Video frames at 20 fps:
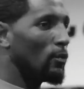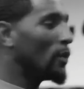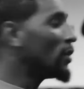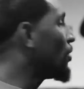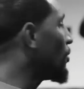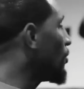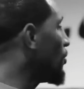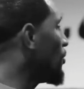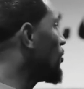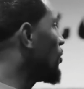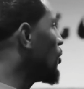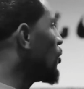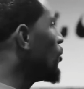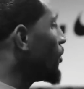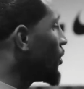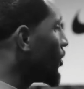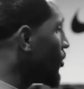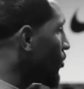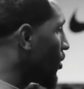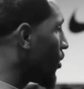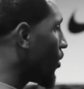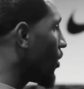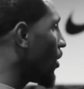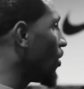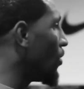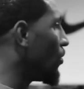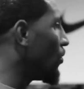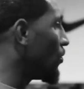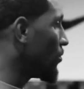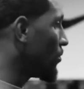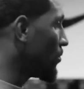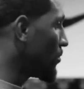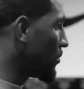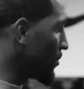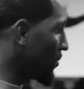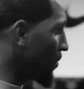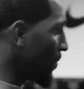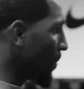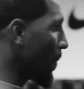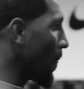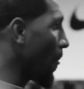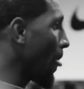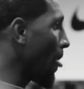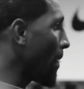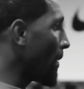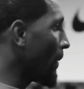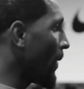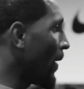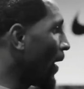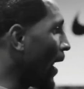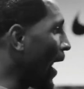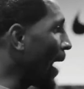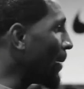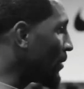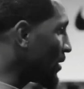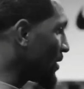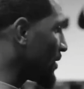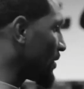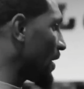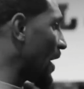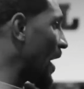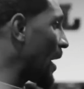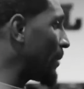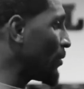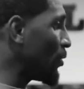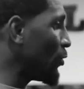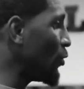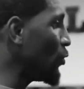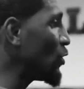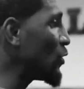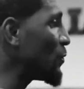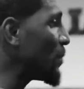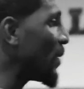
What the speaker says: What do you do when you go home? How much time do you